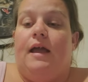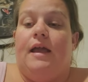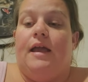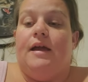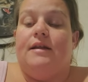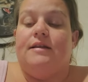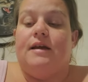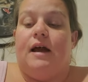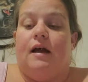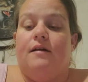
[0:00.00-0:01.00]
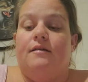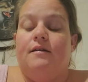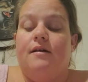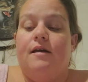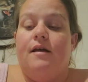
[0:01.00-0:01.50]
And uh,
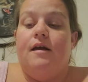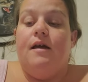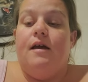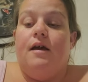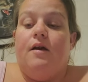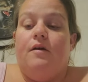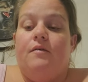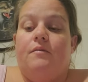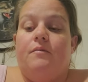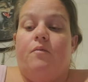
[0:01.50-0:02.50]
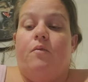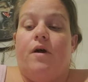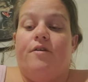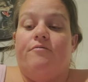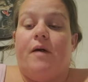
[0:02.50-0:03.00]

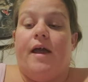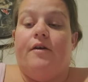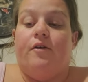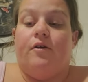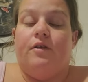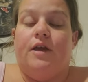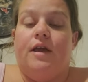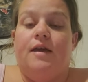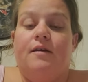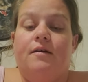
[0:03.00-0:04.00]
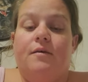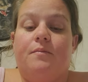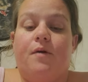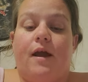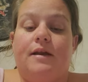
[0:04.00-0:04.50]
one of my early
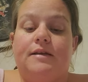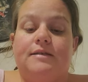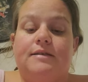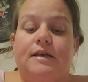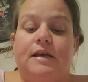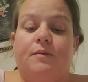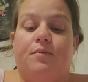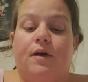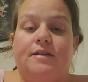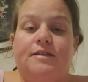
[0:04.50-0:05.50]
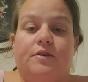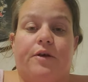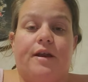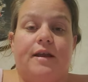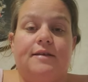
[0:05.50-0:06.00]
pregnancy blood
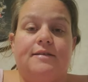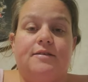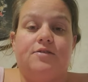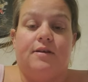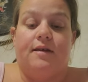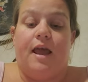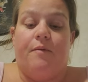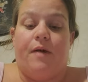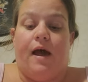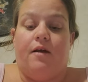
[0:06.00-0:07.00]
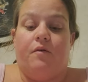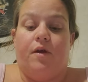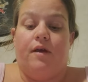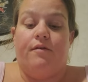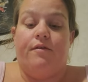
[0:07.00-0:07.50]
screenings came back
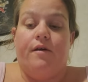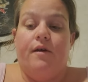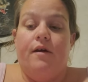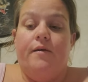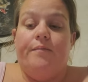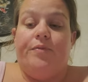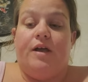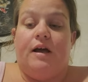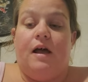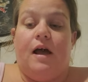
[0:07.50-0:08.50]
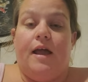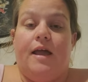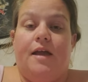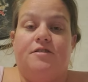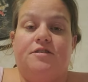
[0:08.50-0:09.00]
with a high
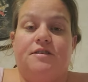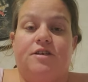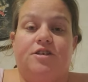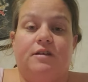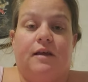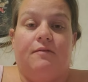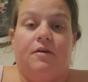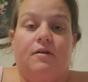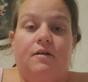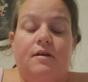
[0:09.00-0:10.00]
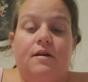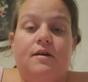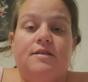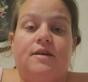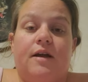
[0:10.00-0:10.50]
HCG level.
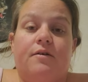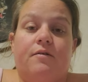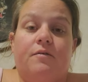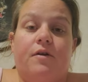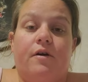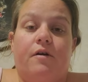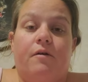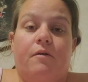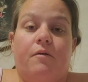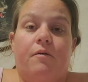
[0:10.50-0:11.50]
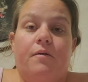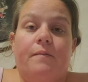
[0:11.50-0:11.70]
So I don't know